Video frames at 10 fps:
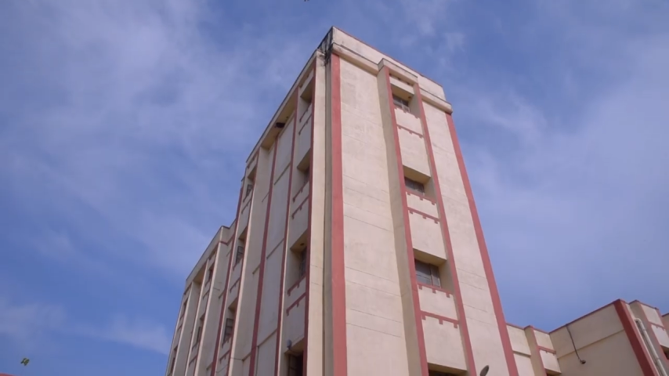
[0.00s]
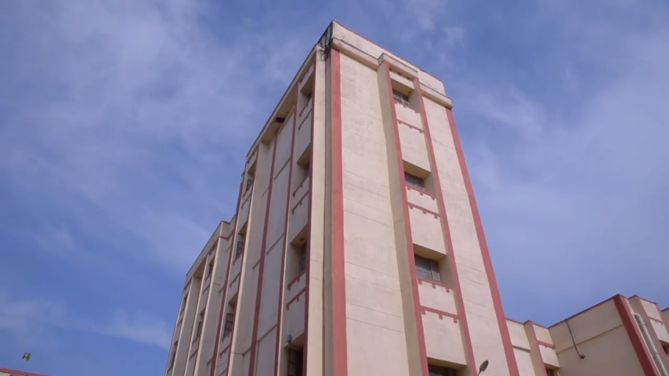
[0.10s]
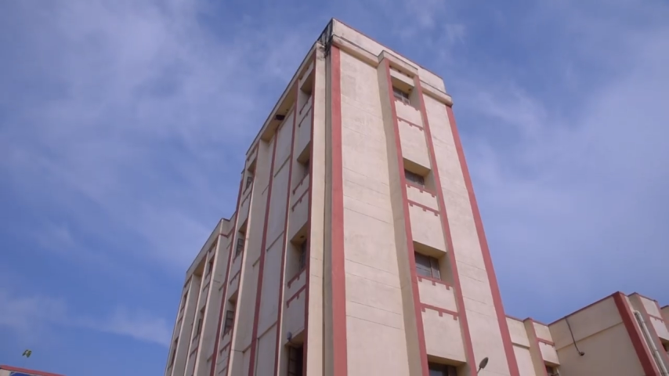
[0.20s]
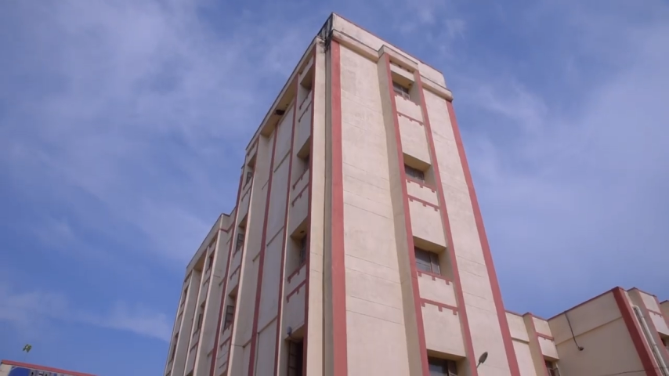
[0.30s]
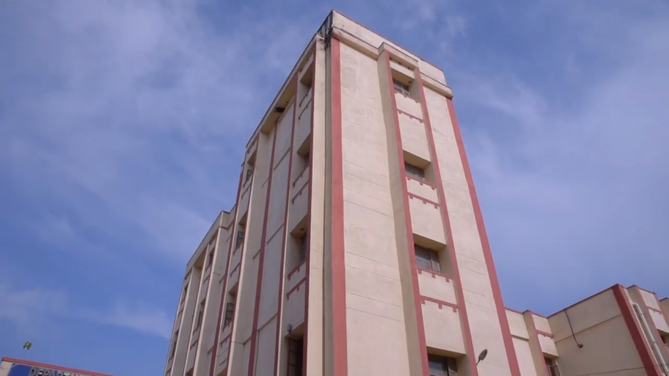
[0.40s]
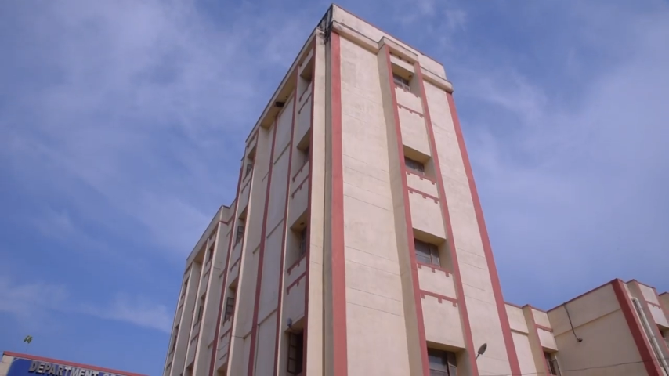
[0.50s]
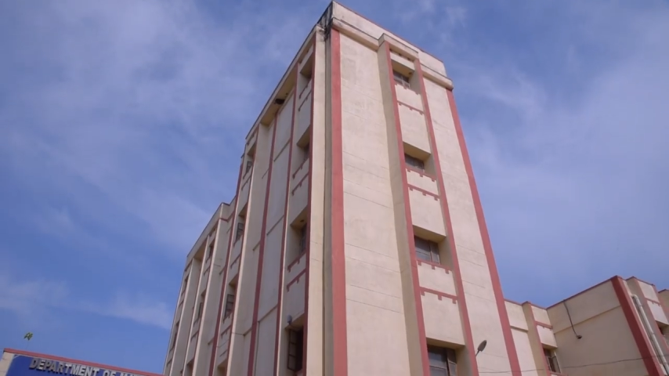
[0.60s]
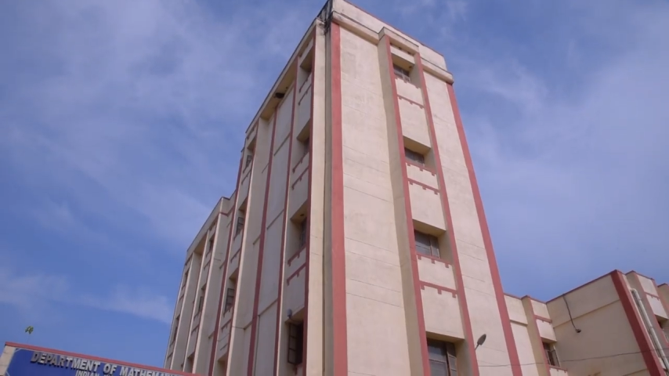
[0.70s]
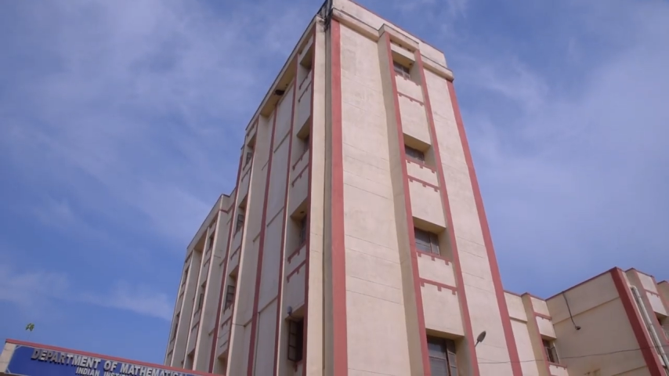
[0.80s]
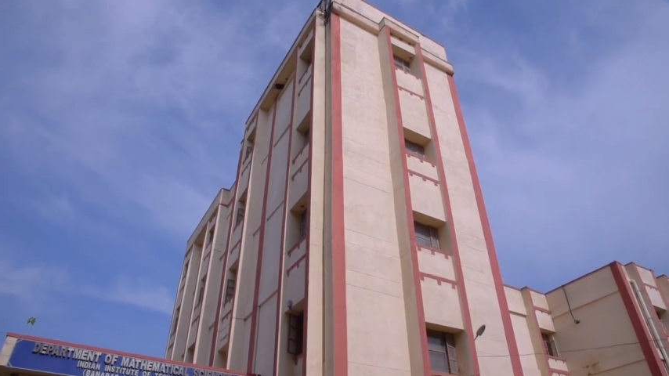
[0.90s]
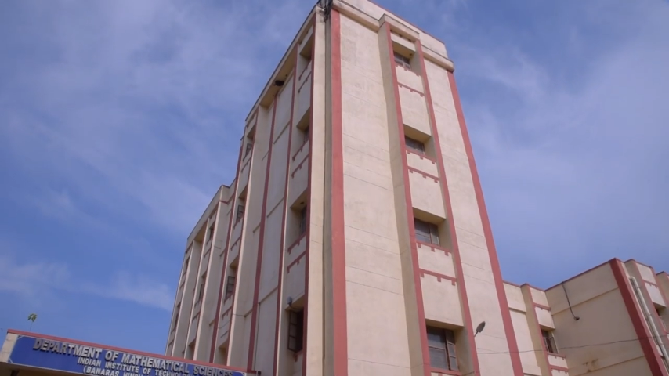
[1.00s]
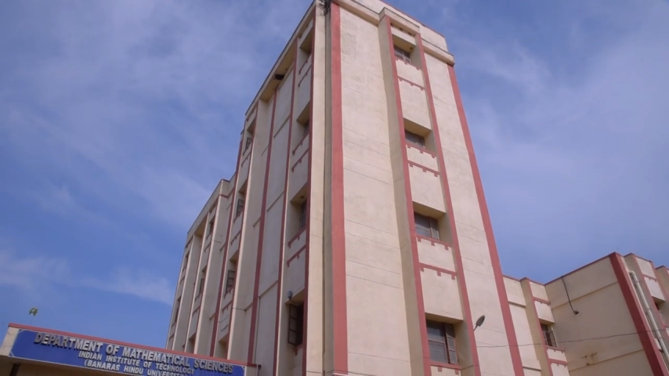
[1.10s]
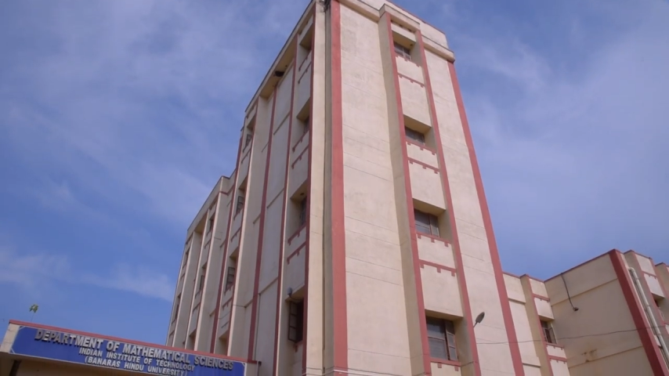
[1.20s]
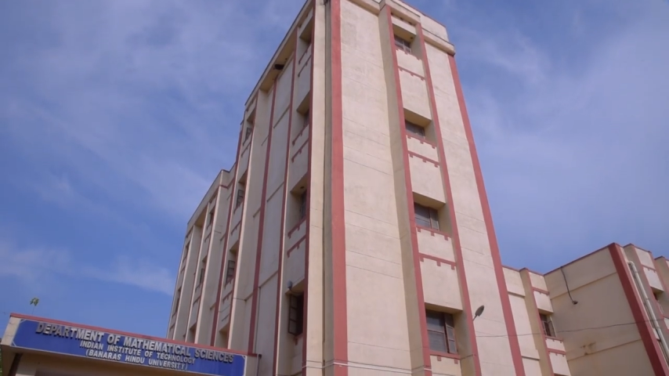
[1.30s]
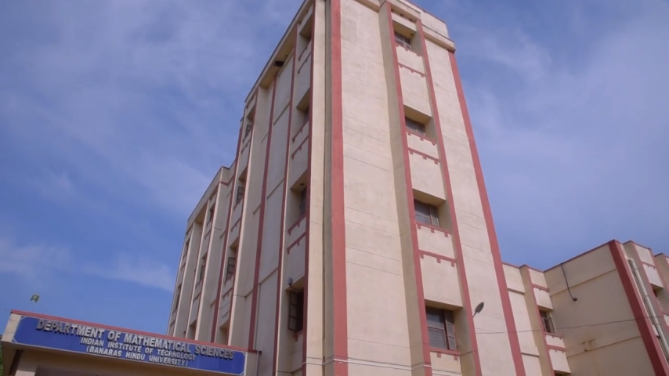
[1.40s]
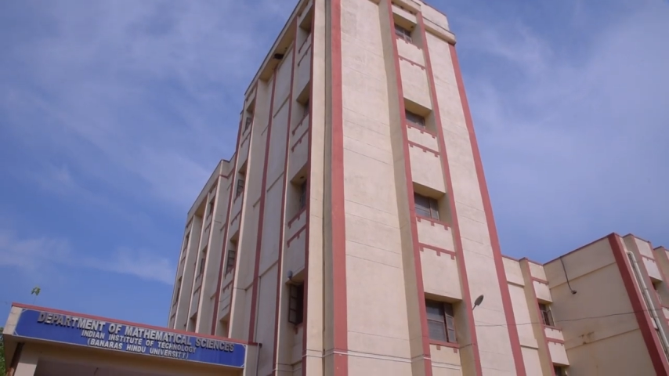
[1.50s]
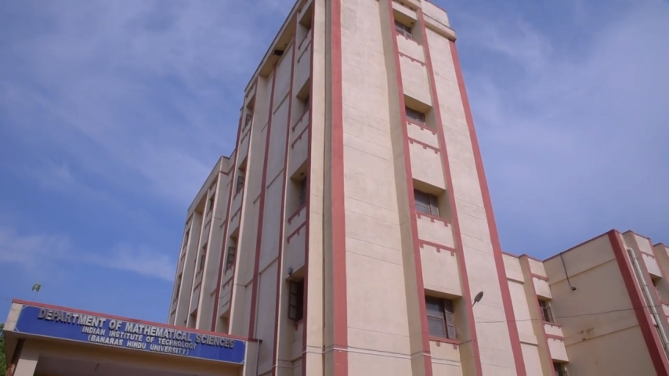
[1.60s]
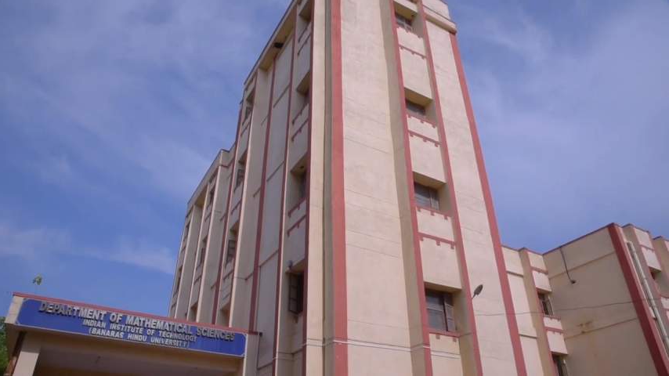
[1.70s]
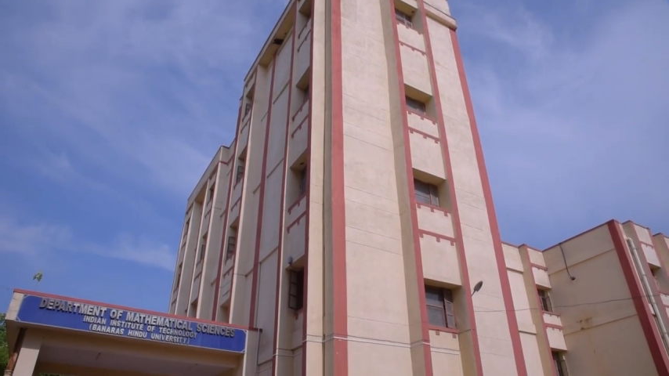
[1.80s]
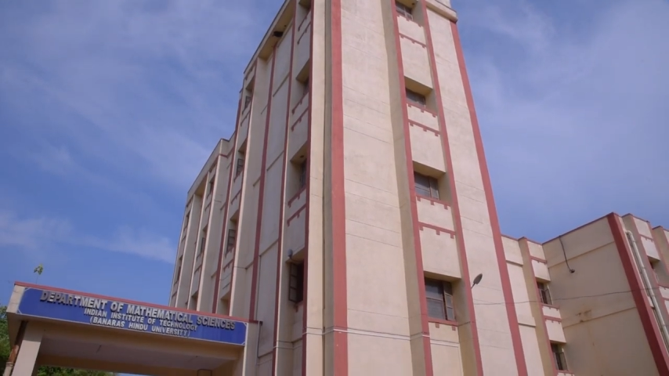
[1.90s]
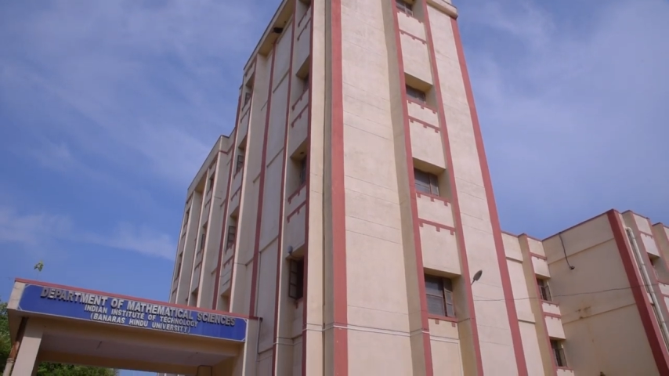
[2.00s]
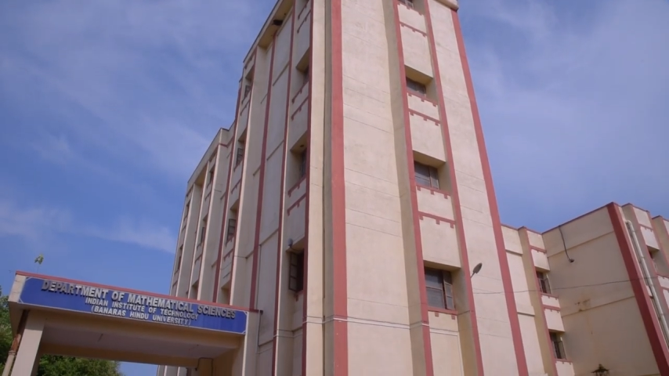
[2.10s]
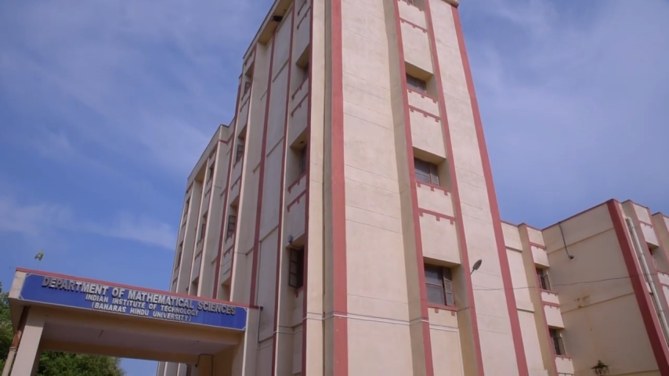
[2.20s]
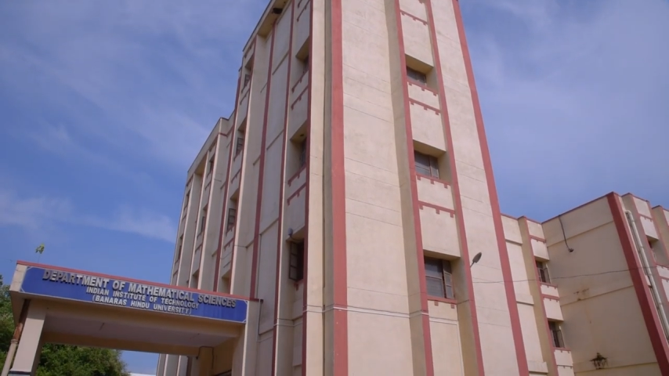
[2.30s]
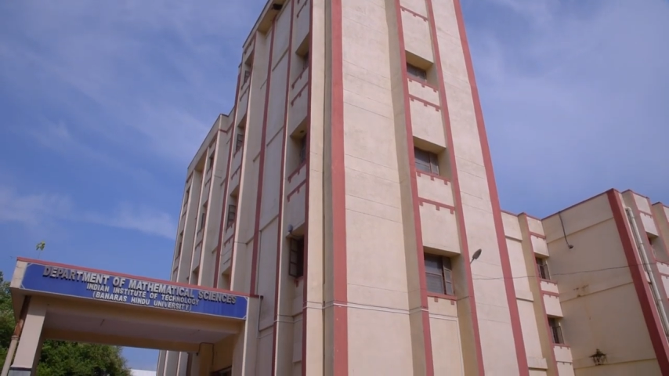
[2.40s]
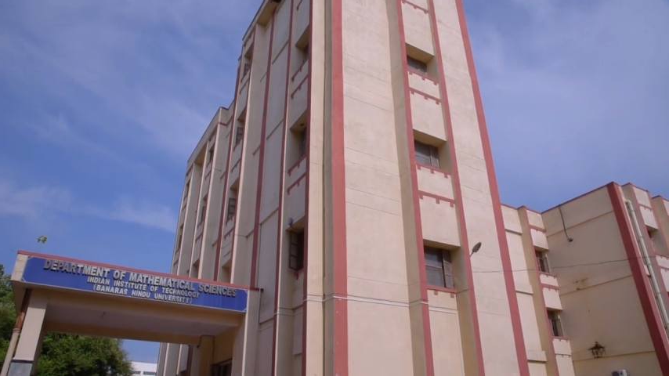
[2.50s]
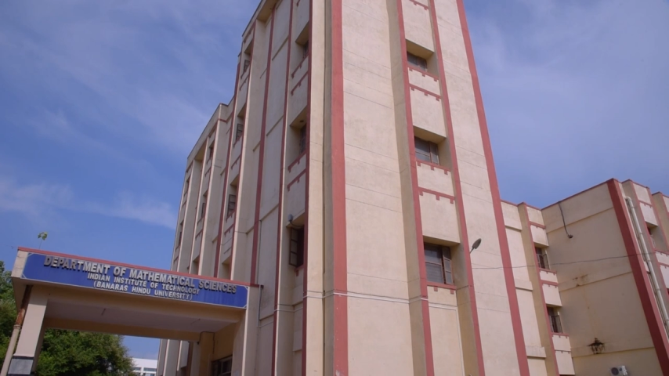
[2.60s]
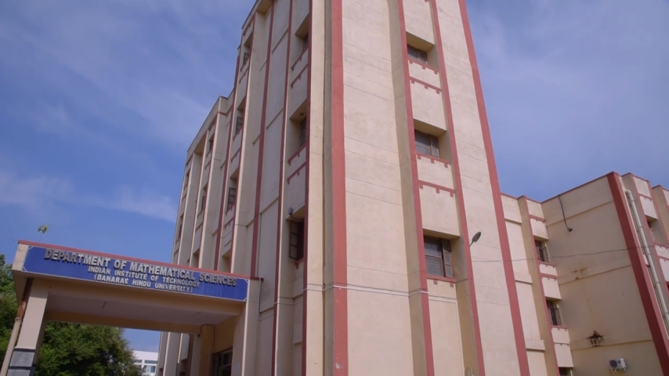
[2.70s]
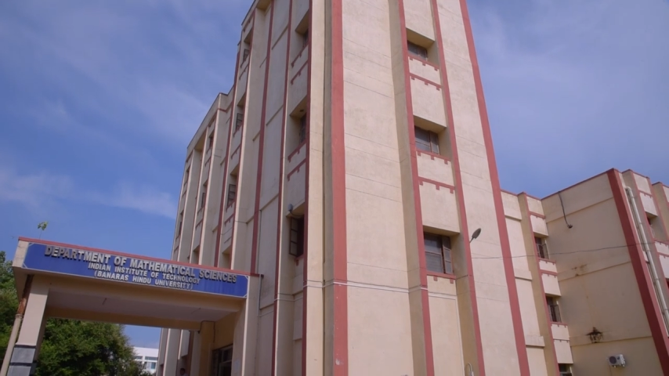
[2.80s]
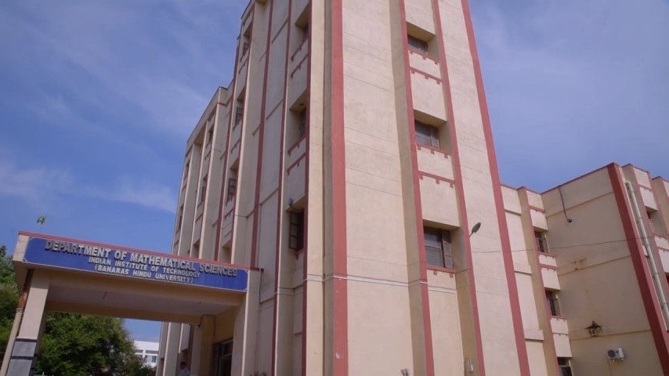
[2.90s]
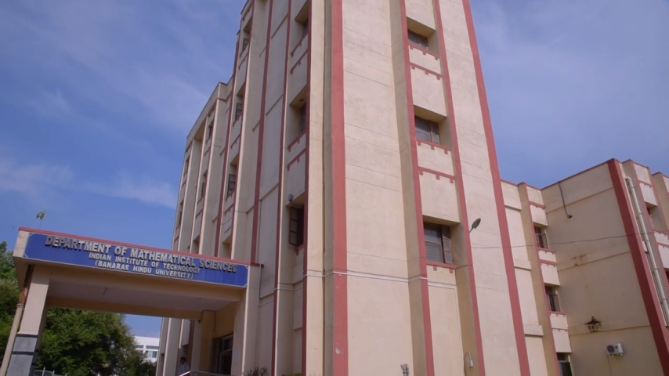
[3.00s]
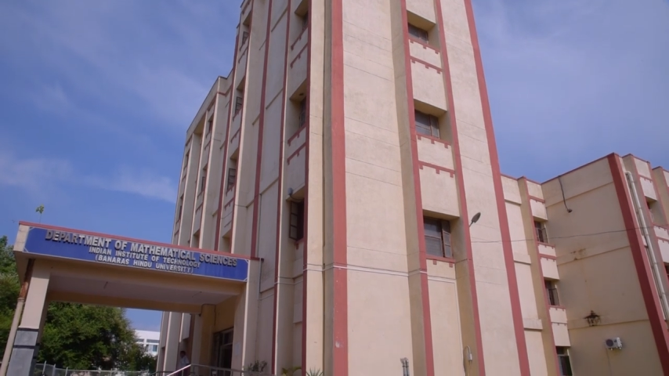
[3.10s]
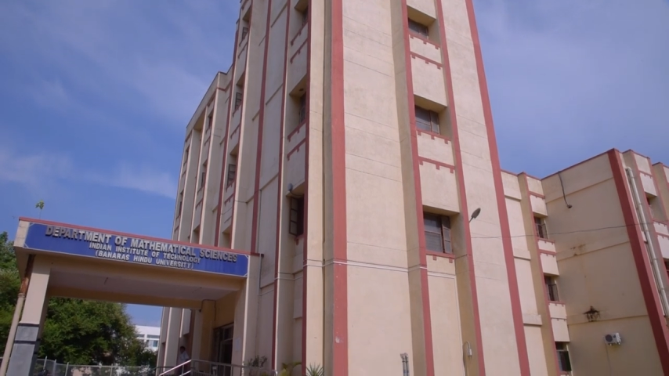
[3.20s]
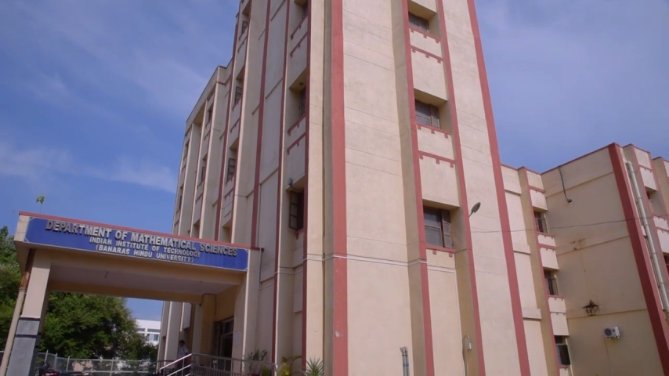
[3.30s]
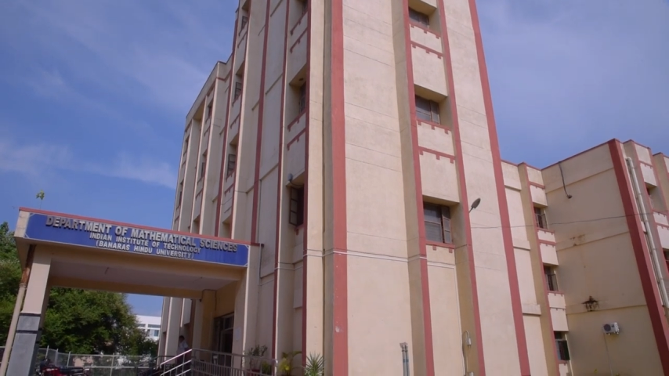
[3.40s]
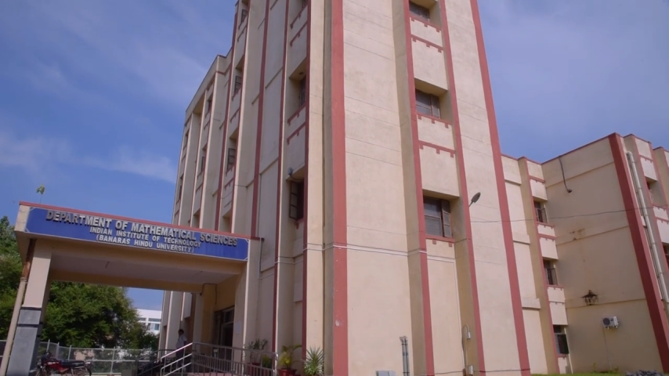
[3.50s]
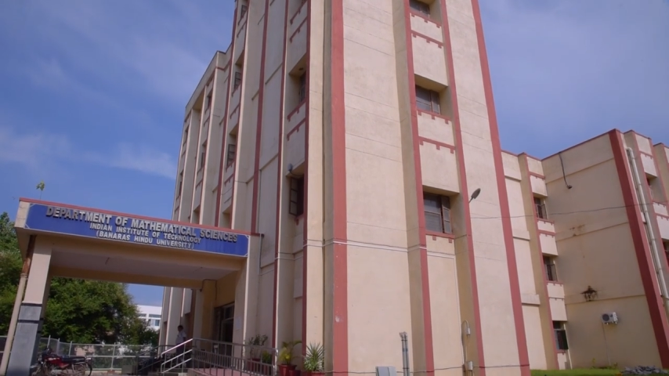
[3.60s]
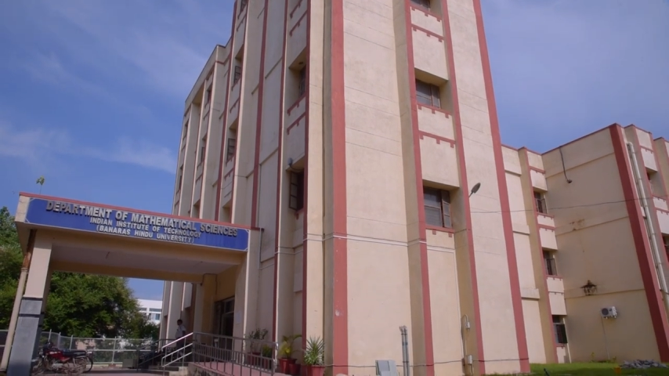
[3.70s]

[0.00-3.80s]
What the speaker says: [unreadable: no face in view]